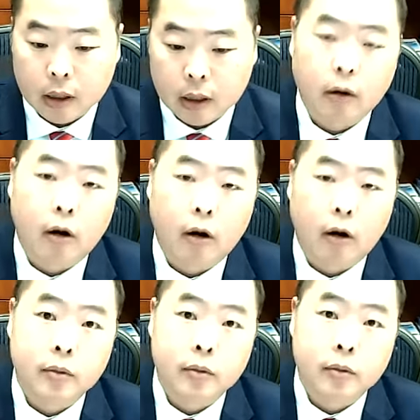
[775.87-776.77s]
a current
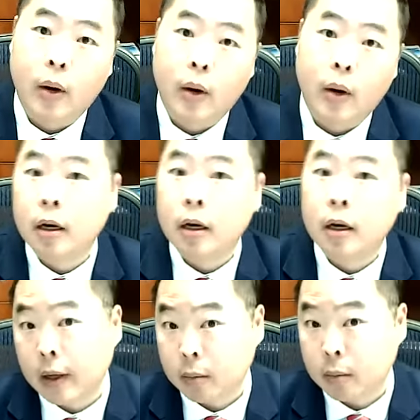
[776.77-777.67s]
argument is we don't want to
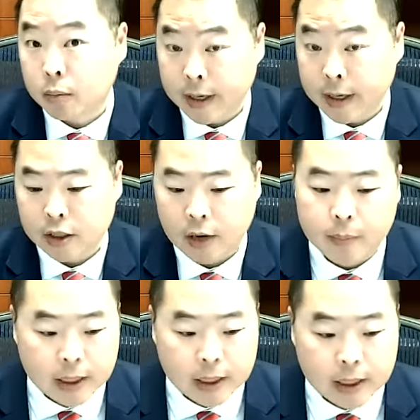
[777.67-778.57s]
end up like the
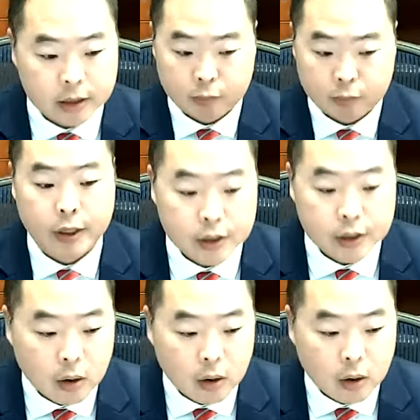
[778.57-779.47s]
British, right? Because the
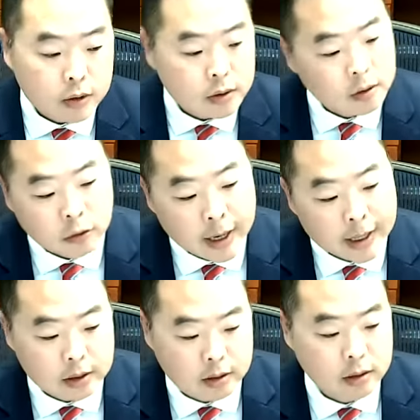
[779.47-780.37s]
British, once the
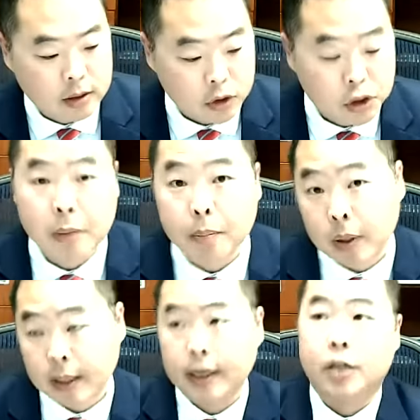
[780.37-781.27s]
greatest
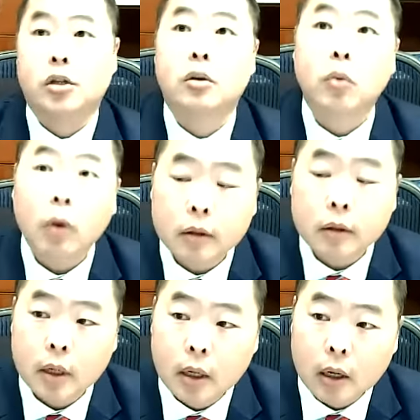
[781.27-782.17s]
shipbuilding nation in the
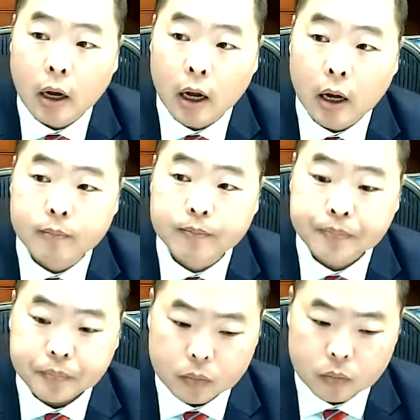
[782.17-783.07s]
world,
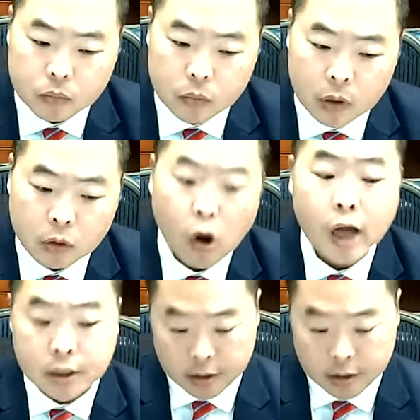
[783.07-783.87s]
lost